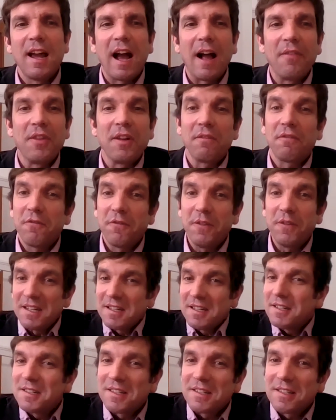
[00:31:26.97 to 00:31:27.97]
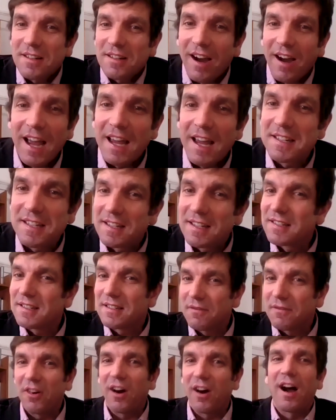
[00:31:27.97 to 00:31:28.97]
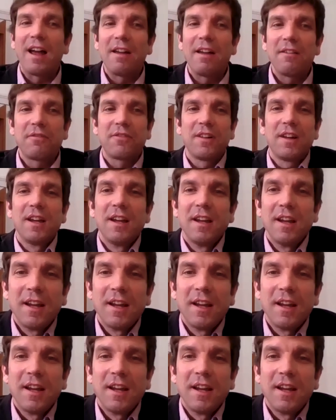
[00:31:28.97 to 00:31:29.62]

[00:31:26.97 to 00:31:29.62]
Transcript: and that fit societies survive